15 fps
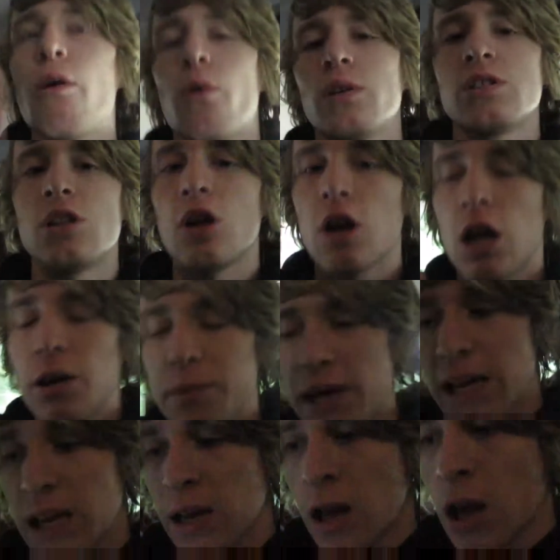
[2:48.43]
I want to look, and I'm
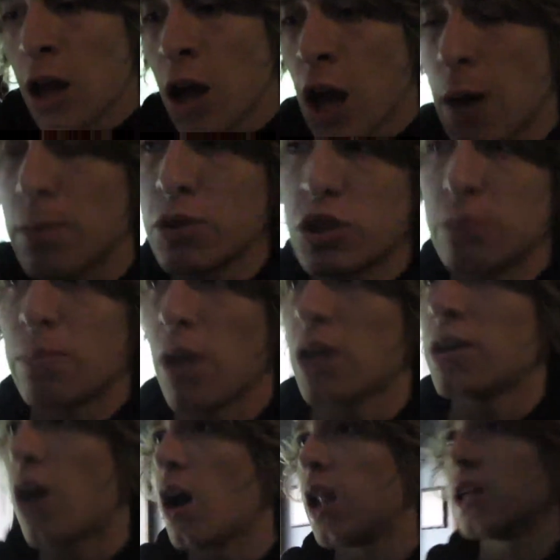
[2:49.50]
getting a bunch of
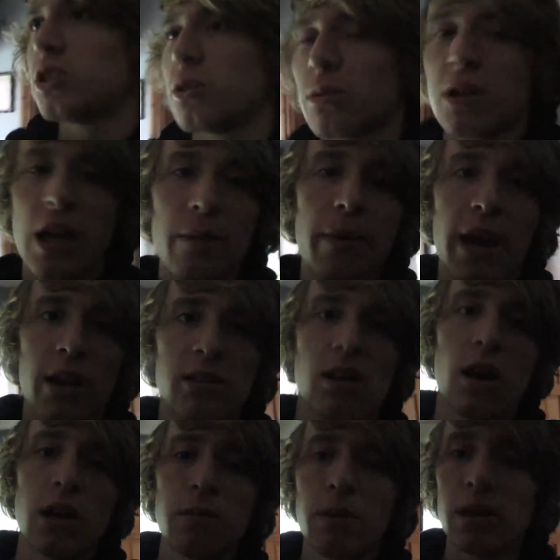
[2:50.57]
blonde highlights, so I'm going to get my hair
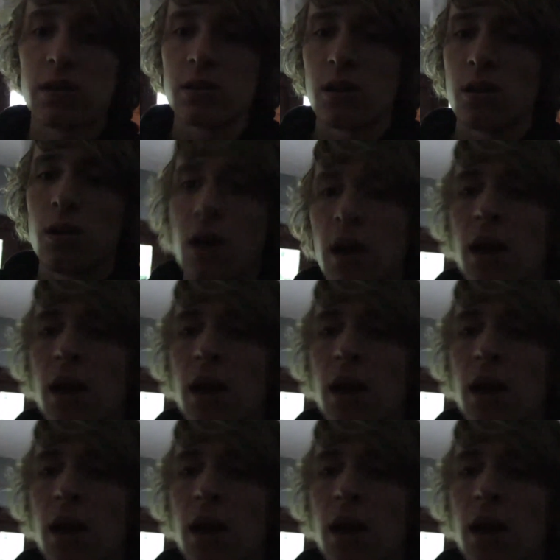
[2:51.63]
dyed a bit, so,